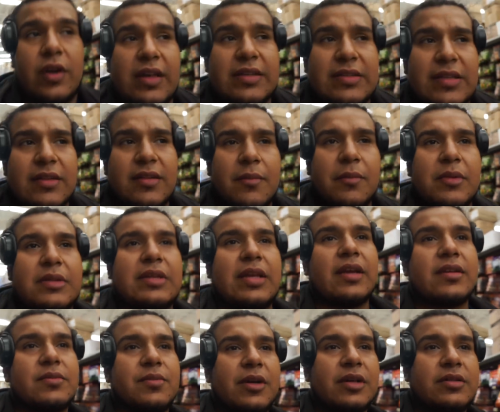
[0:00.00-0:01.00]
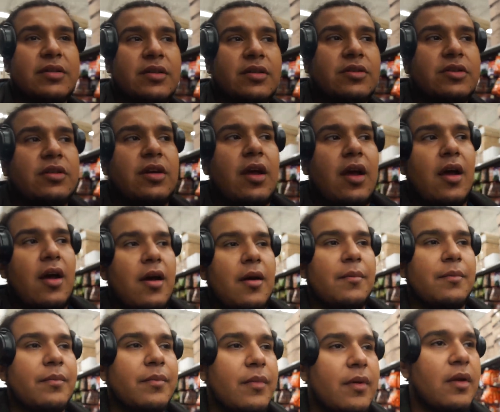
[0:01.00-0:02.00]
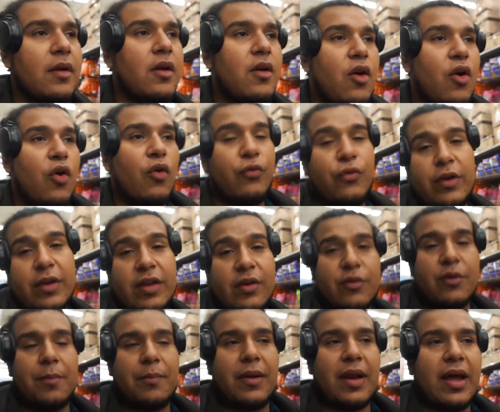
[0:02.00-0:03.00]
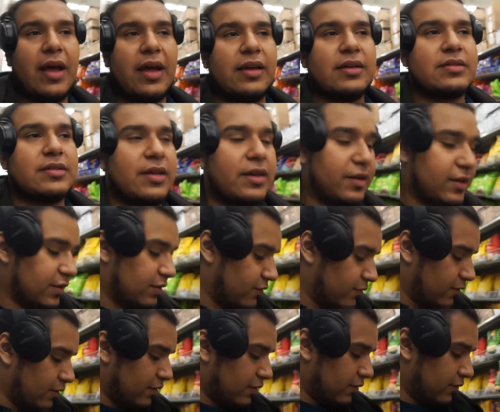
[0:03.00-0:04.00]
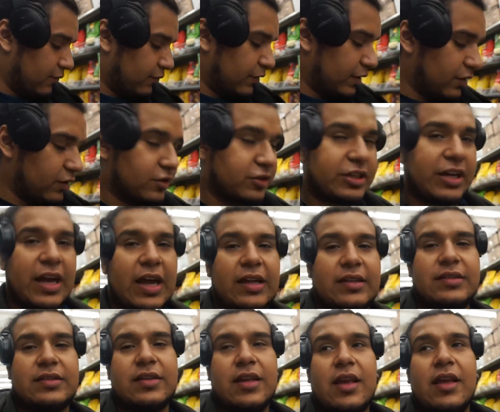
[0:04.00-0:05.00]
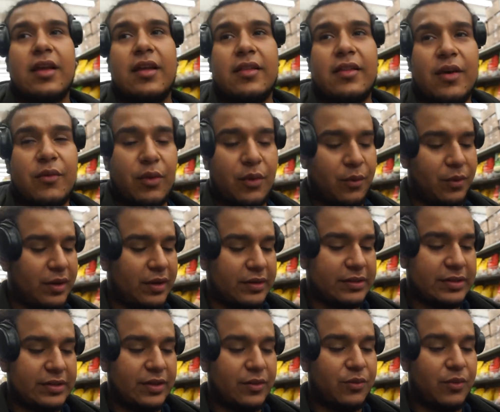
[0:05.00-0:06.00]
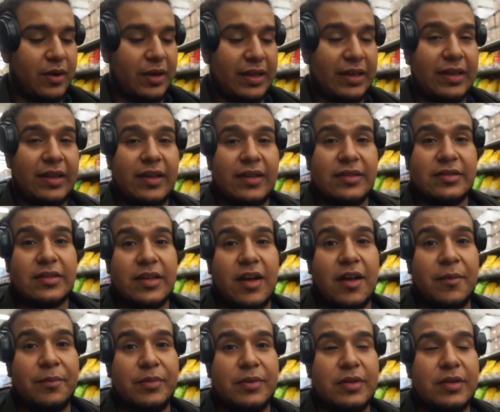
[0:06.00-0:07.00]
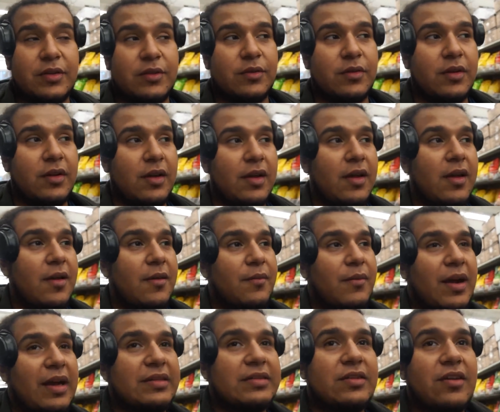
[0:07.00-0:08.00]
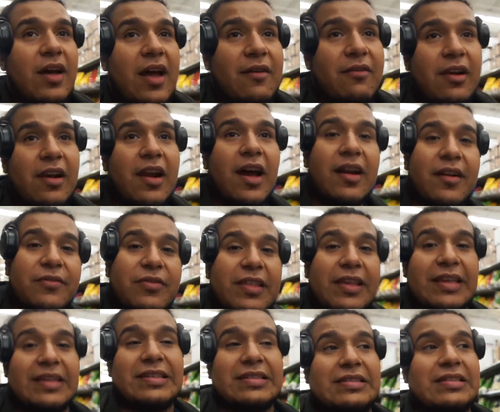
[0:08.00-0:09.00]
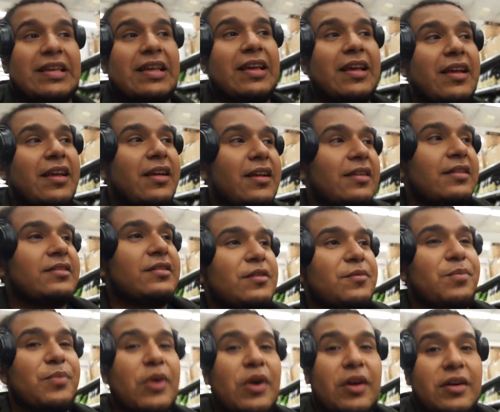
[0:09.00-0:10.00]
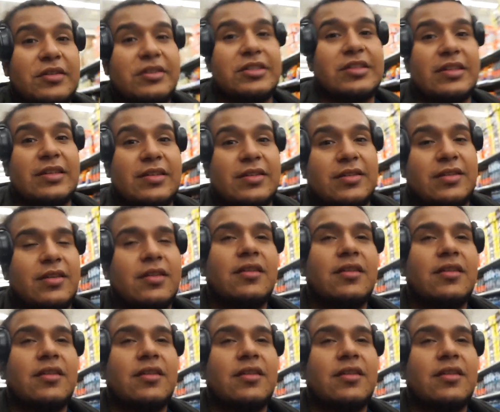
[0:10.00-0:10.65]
I send him a text message. Um, hopefully he replies and he video chats. That way we could see what he is up to. But I still have a lot of things to purchase.